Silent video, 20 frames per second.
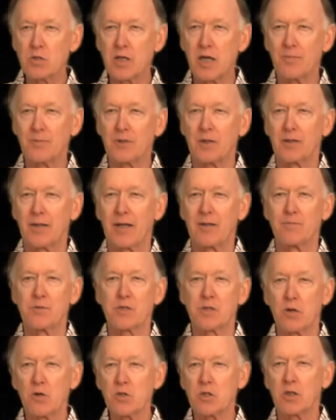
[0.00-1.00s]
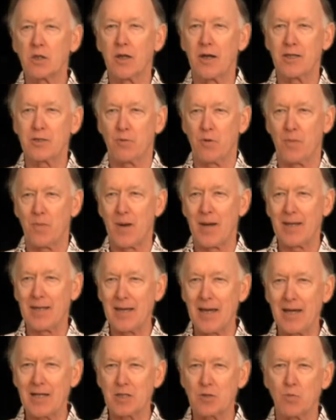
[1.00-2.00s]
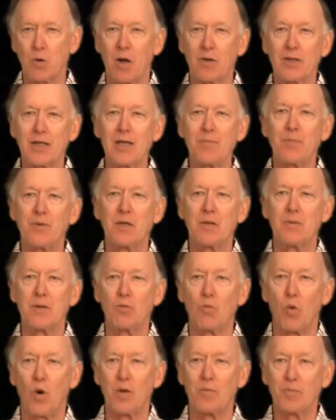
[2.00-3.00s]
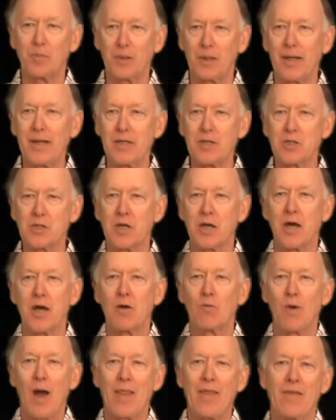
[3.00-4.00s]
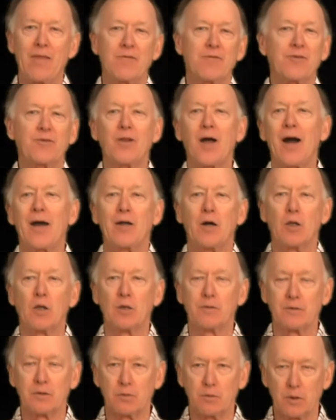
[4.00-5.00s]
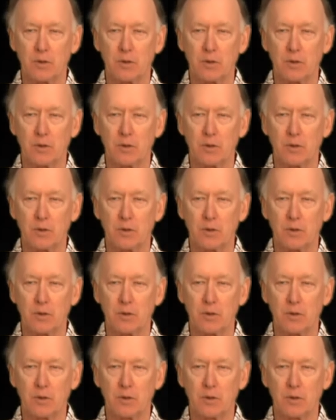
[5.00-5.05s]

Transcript: them to let him socialize with my guests while keeping him in one place rather than flying all over the